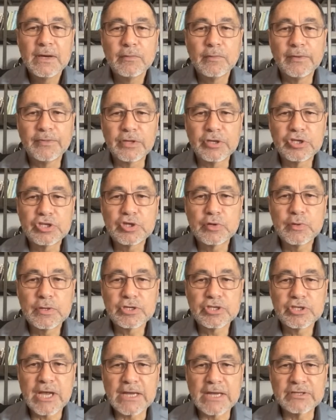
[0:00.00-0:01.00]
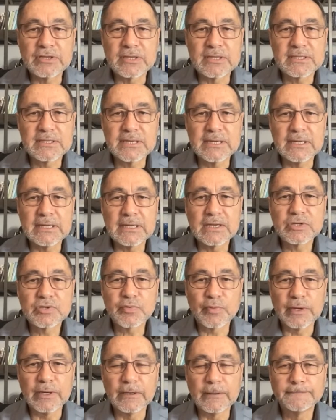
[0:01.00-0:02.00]
with the Jewish agency in
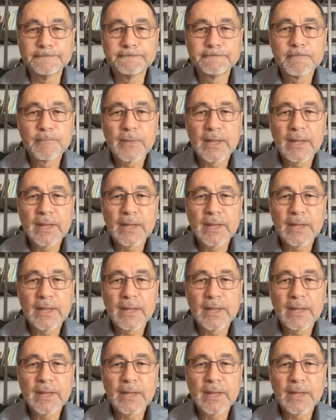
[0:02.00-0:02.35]
Israel.